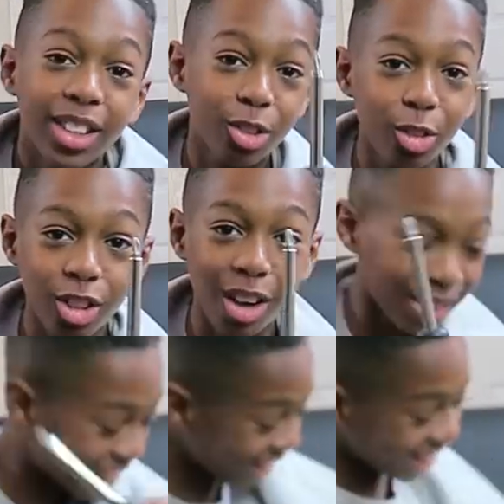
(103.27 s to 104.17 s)

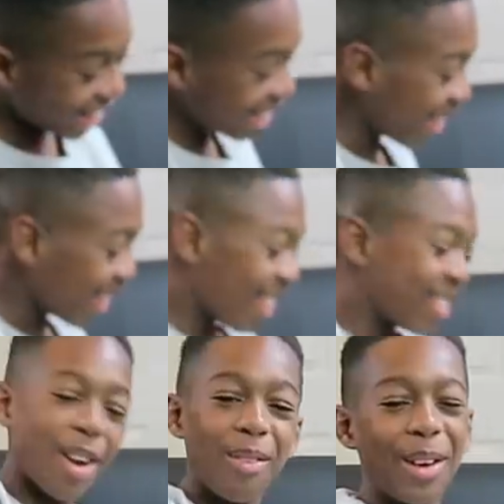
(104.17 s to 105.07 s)
Screwdriver.
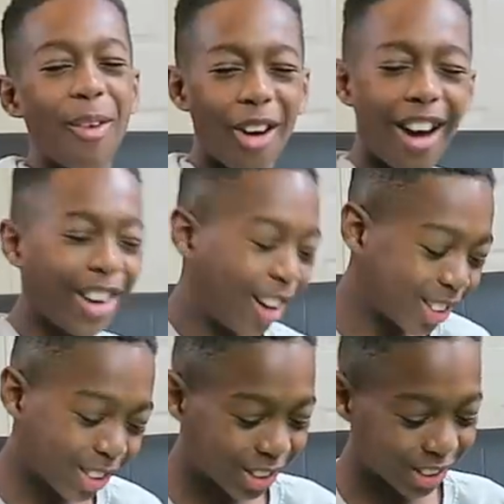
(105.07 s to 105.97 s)
I don't even know what, I
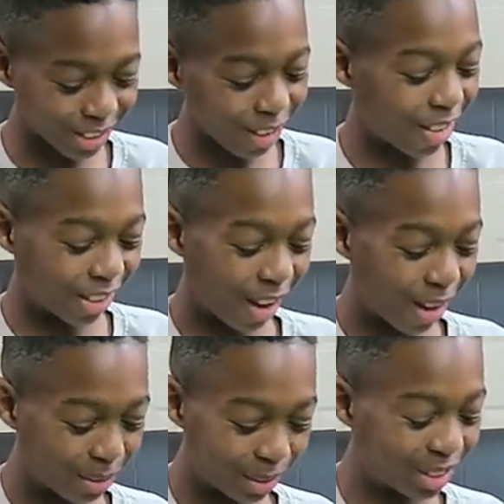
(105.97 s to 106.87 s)
should have just got a
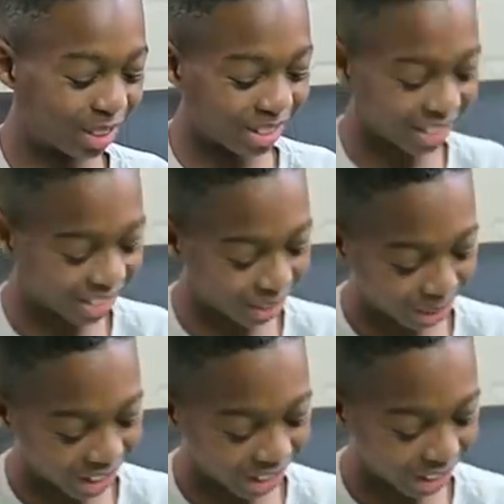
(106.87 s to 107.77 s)
knife or
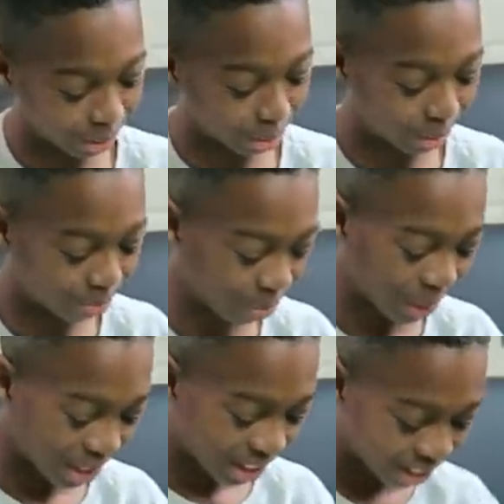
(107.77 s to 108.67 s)
some scissors, but
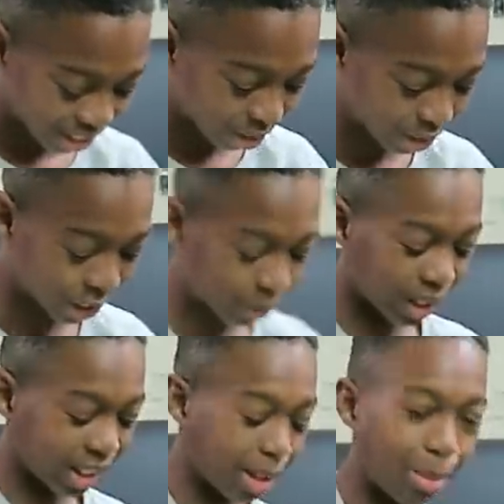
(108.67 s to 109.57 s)
close this
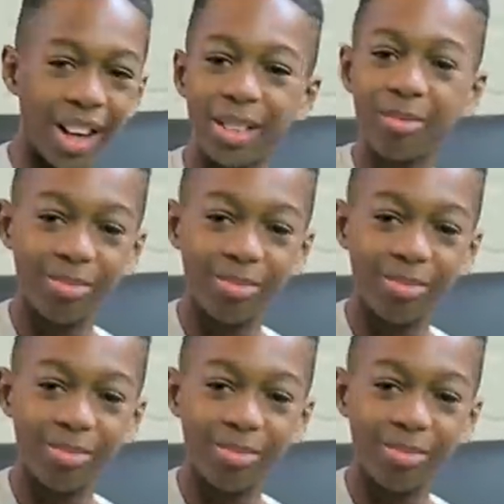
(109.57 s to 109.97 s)
thing nearby.